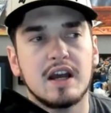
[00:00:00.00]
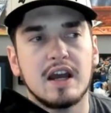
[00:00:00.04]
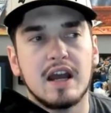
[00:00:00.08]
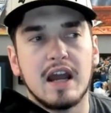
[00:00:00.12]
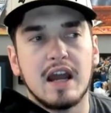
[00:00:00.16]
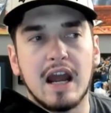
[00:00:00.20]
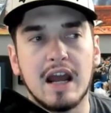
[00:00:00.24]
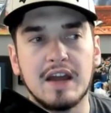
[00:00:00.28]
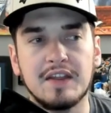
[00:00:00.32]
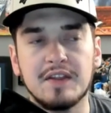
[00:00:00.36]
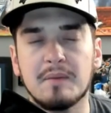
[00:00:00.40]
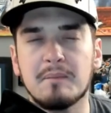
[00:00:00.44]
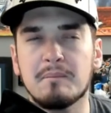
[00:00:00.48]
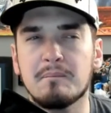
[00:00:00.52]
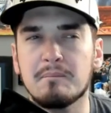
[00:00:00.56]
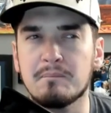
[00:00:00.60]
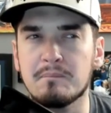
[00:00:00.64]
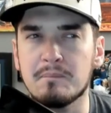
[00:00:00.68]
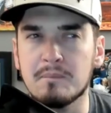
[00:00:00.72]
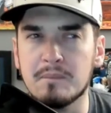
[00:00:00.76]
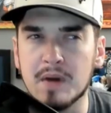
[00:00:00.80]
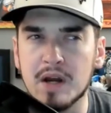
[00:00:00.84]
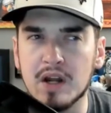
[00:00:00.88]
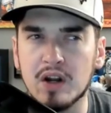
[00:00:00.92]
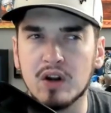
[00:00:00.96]
in the
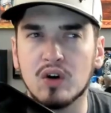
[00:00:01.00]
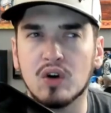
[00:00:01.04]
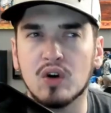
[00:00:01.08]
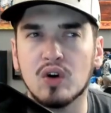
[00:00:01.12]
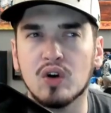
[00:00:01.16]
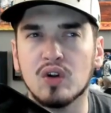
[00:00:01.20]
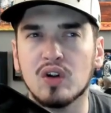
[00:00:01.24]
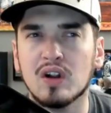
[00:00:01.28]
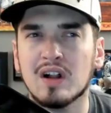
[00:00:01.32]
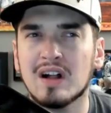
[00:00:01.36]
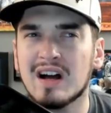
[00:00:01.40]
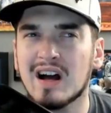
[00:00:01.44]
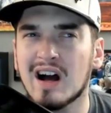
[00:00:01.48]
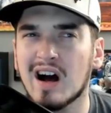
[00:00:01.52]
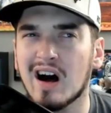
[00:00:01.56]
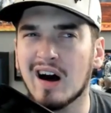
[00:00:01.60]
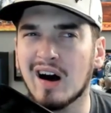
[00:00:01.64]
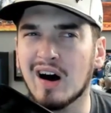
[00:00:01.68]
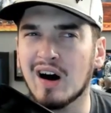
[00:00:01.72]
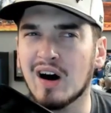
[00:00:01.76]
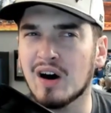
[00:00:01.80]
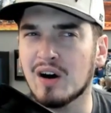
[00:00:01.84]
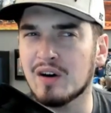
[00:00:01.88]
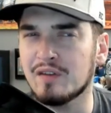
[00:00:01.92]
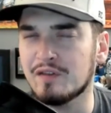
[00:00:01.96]
middle
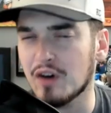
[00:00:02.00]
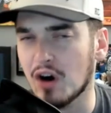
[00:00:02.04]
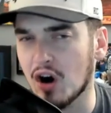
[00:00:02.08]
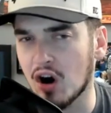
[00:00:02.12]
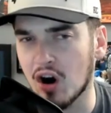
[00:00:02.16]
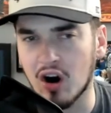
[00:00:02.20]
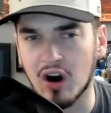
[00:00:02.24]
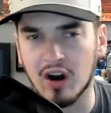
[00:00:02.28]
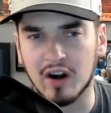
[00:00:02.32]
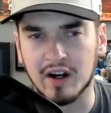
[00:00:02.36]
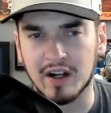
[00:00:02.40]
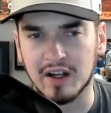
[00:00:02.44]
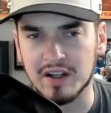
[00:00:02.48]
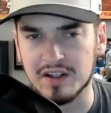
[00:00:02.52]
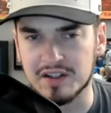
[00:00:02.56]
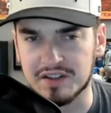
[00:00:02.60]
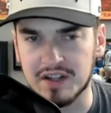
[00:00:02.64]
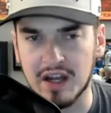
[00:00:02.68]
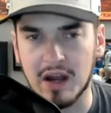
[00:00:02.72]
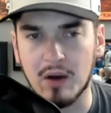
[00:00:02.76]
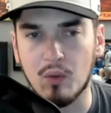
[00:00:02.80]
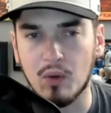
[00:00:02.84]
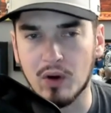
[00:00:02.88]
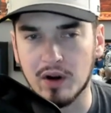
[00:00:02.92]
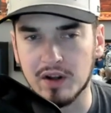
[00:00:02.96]
of August,
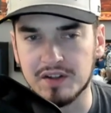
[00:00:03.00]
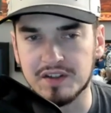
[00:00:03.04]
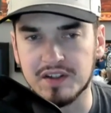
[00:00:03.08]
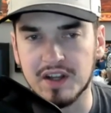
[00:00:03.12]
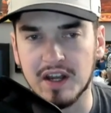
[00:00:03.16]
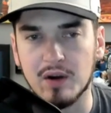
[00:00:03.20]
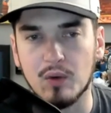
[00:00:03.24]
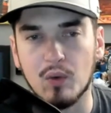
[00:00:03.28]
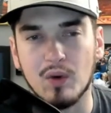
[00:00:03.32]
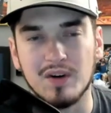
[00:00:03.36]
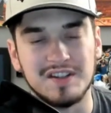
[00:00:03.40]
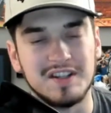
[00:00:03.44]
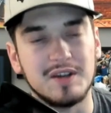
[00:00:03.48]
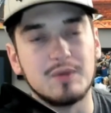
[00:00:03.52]
I want to say it was.